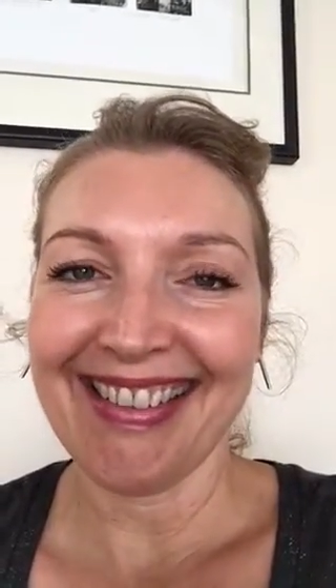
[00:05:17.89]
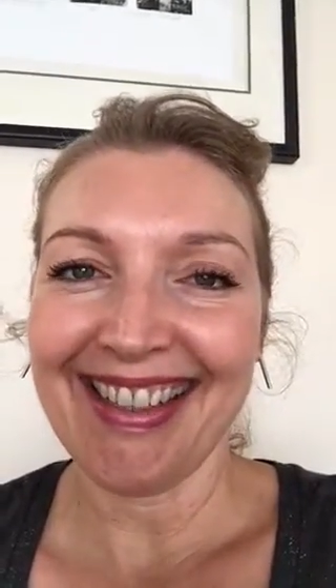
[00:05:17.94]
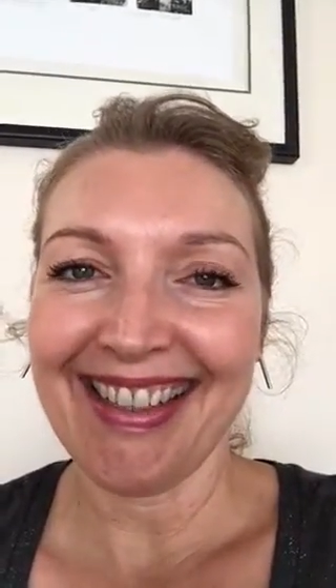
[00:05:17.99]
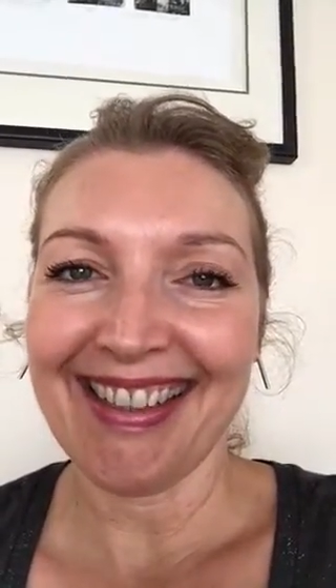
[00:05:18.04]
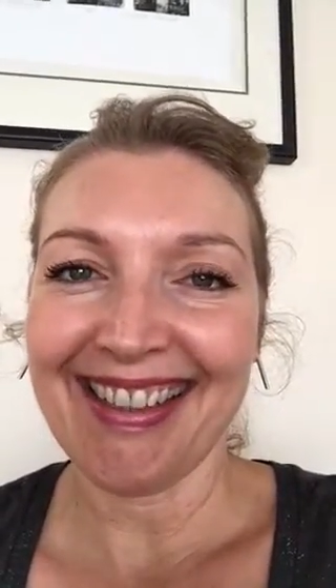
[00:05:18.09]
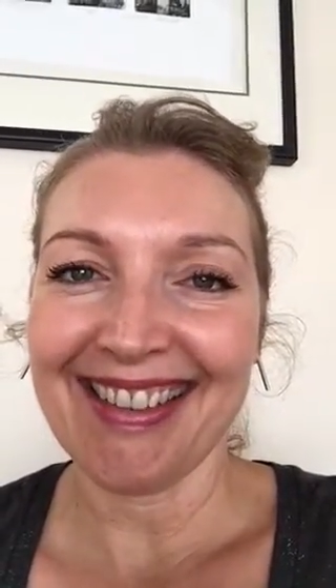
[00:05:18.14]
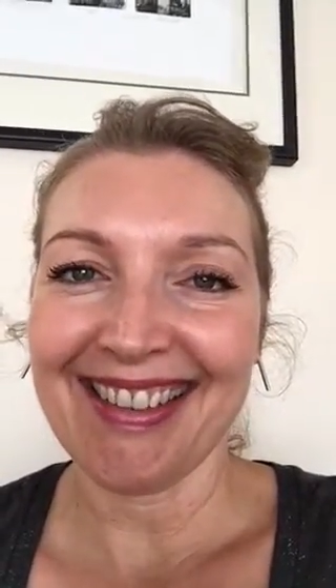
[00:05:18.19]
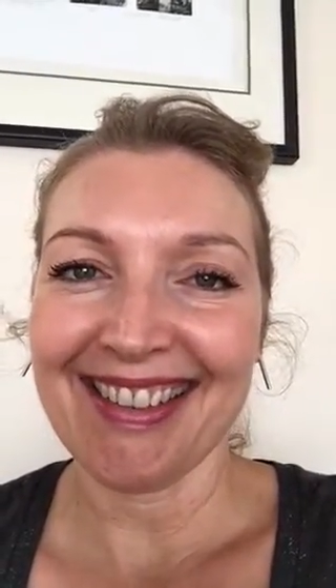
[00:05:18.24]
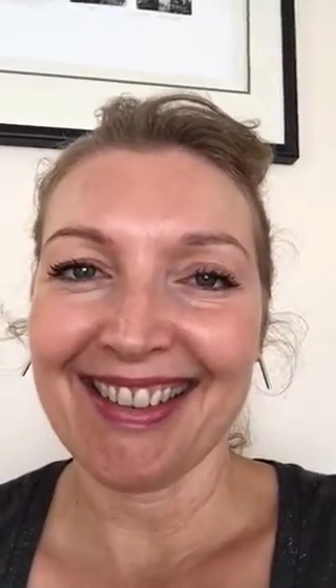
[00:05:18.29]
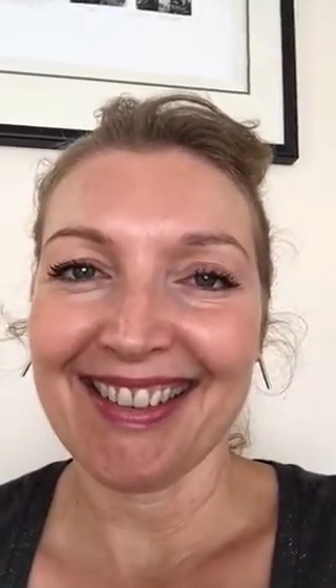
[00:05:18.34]

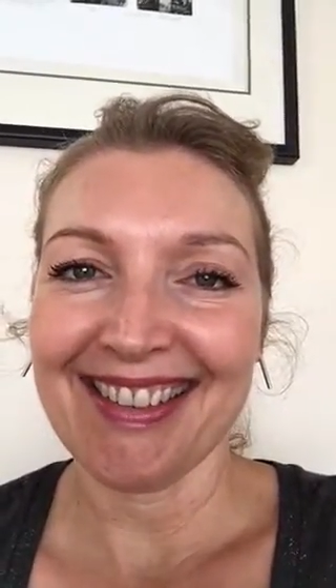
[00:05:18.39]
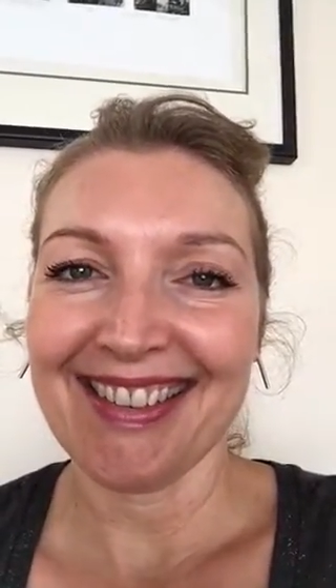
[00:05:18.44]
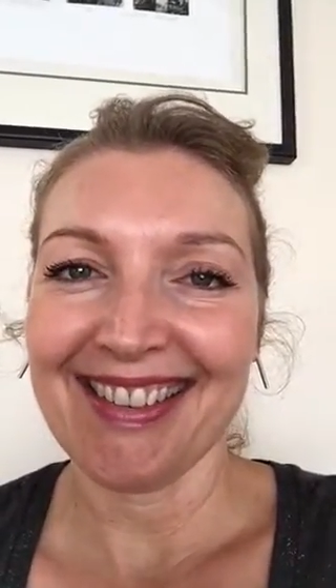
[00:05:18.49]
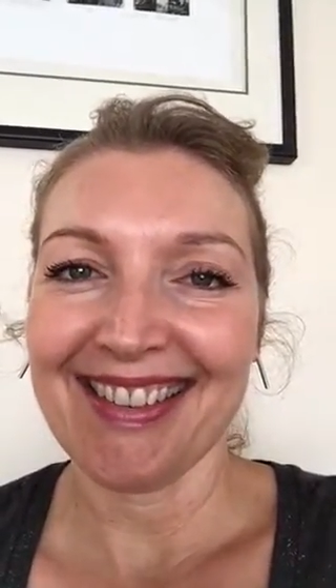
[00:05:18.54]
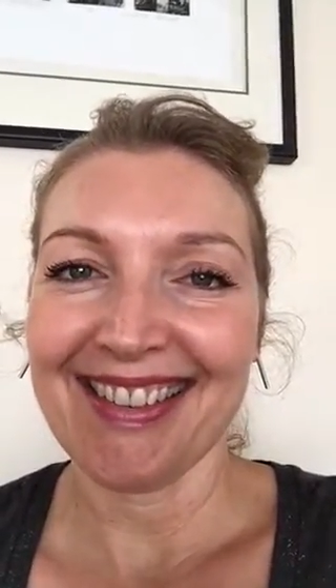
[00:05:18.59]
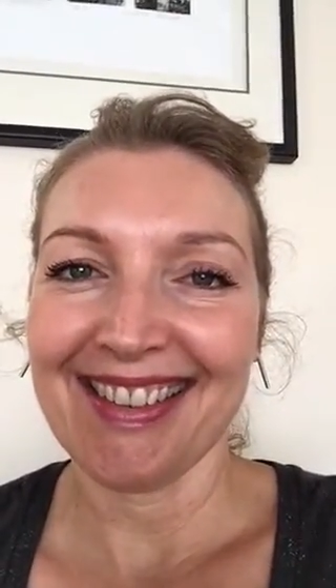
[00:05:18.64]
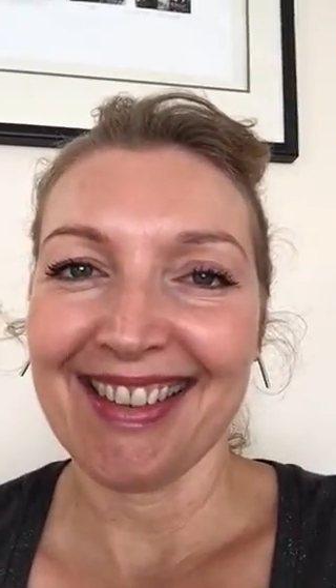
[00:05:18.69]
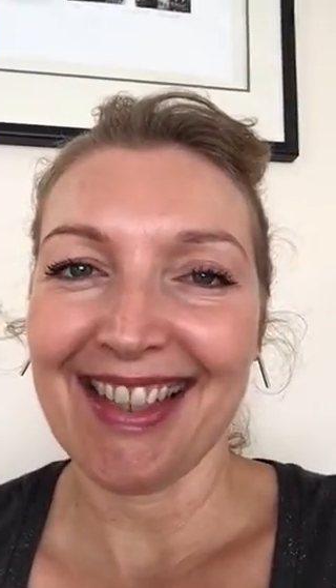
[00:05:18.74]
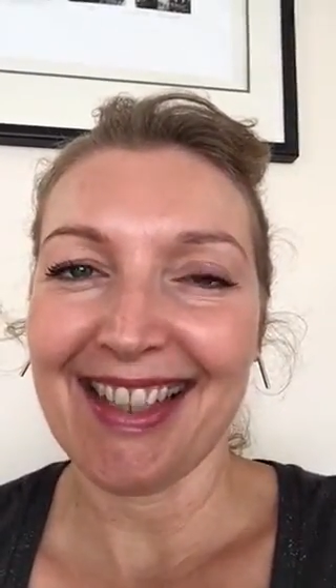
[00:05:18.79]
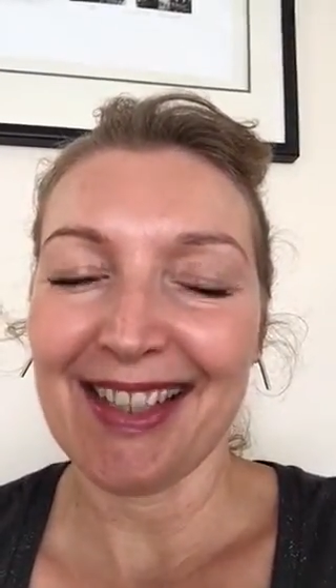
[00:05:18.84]
Yeah.
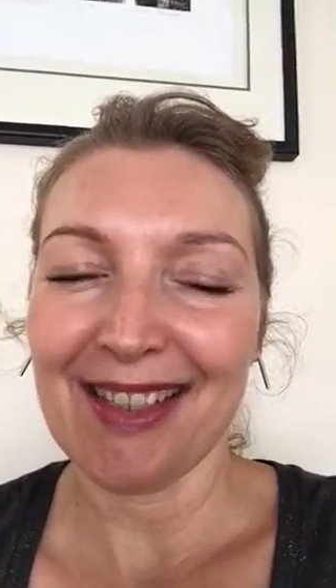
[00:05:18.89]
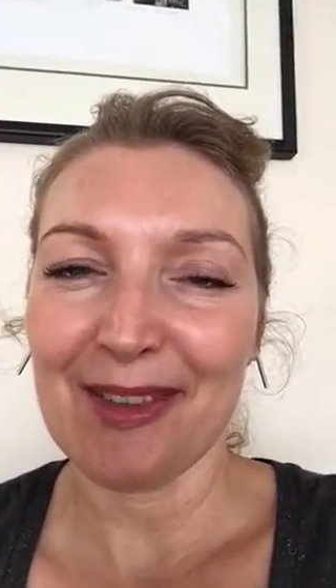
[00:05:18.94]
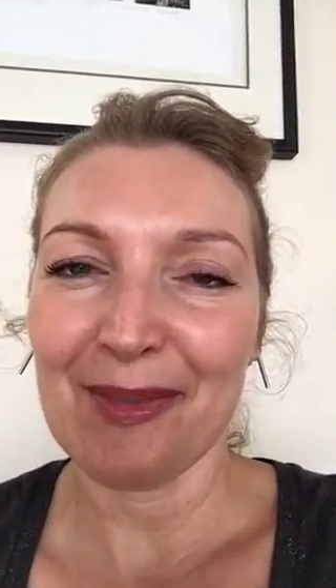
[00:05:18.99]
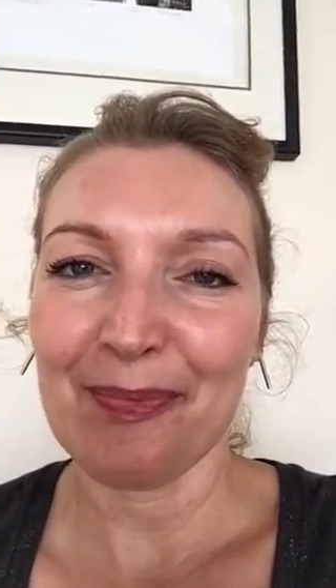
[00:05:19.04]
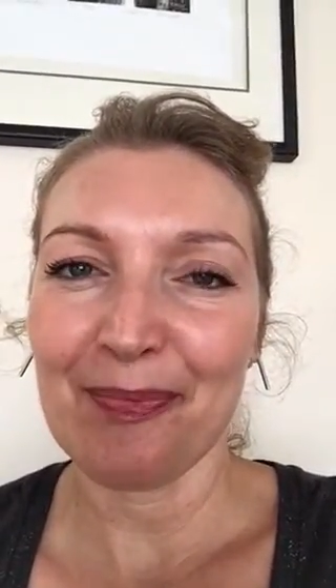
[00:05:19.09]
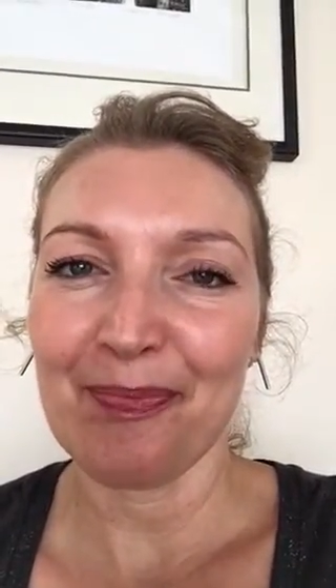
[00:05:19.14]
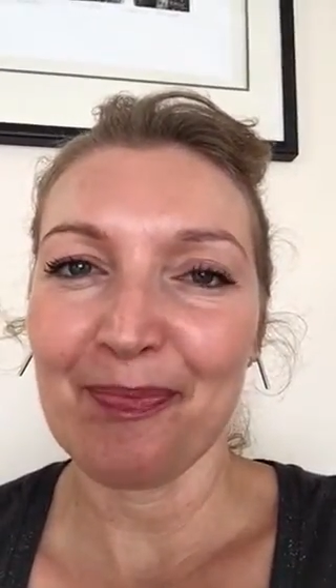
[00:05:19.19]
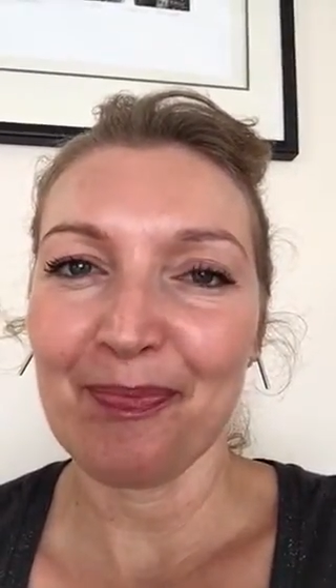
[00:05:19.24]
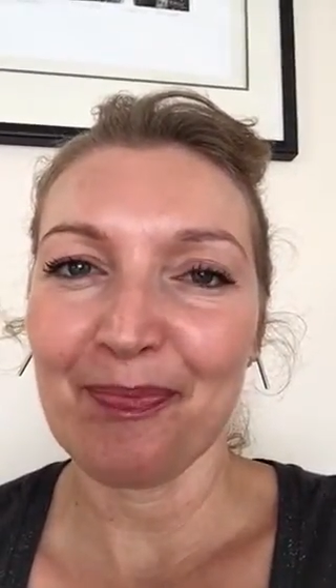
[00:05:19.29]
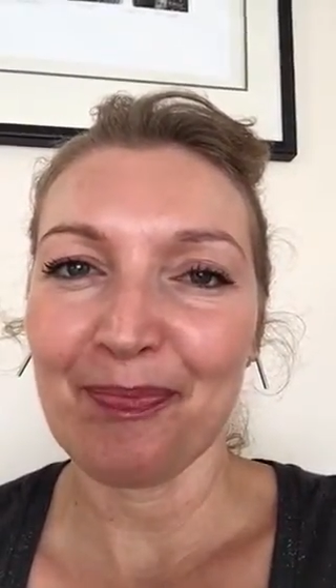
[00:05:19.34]

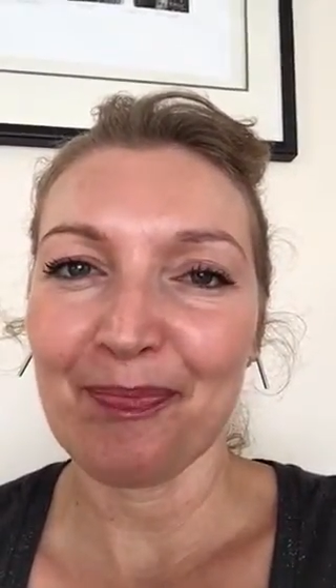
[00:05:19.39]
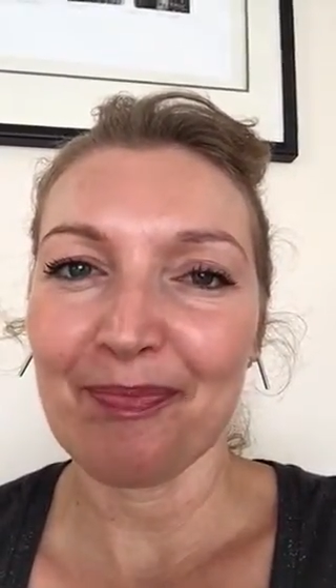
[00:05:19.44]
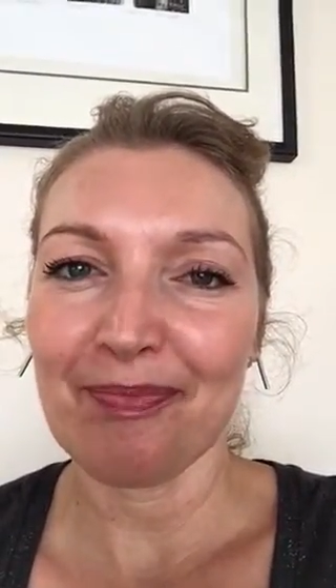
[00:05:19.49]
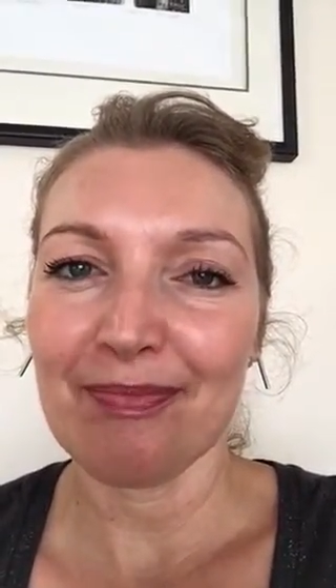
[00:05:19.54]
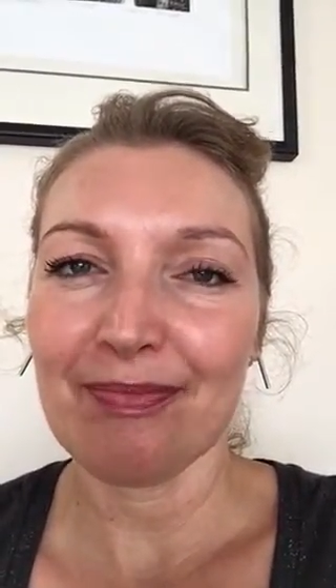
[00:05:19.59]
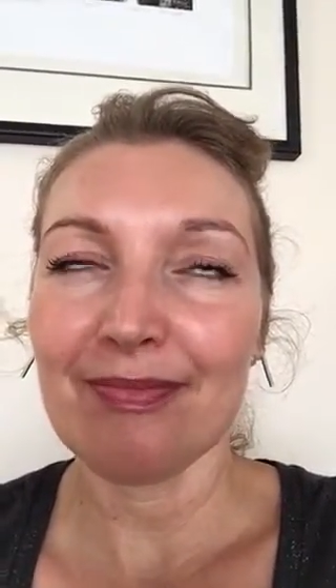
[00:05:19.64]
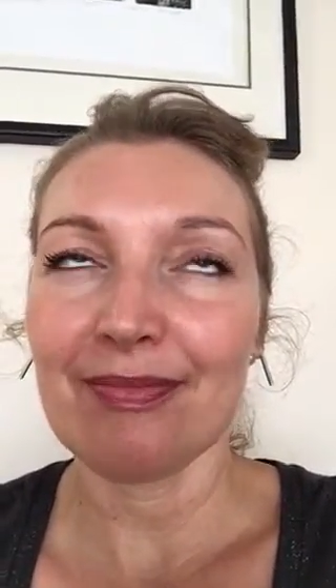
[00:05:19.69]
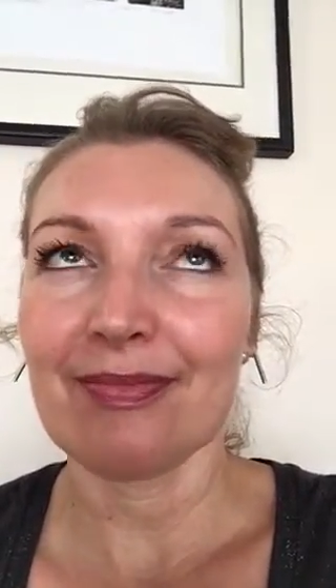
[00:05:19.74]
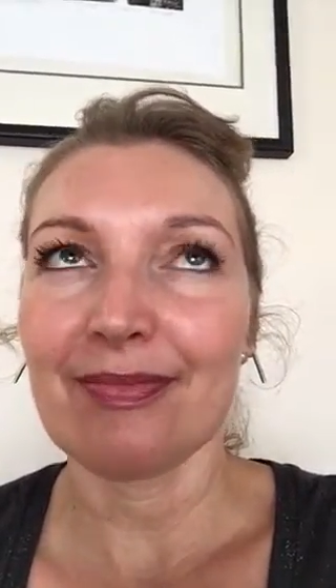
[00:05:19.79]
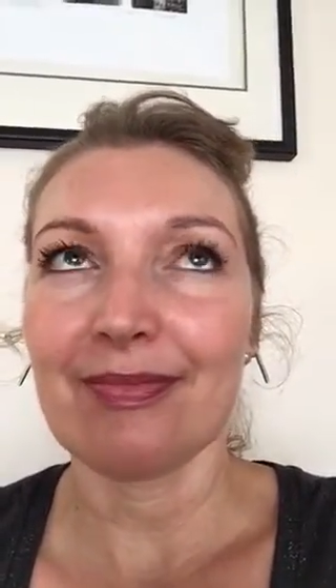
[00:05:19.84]
Um,
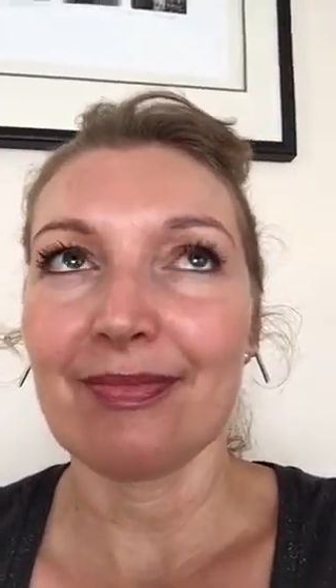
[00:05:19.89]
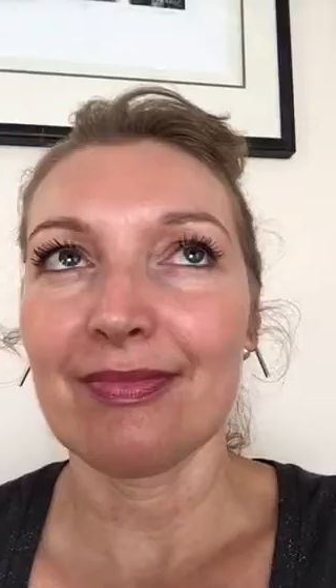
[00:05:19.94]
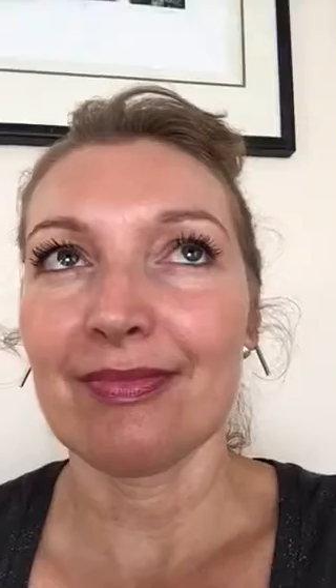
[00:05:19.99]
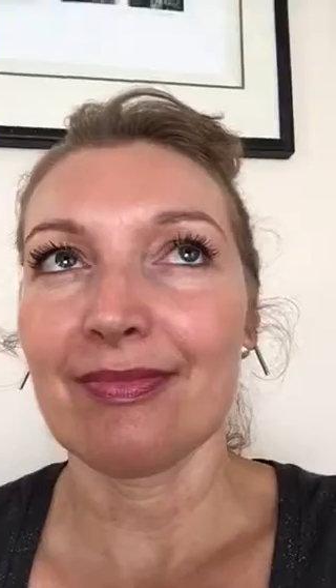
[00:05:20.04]
hmm.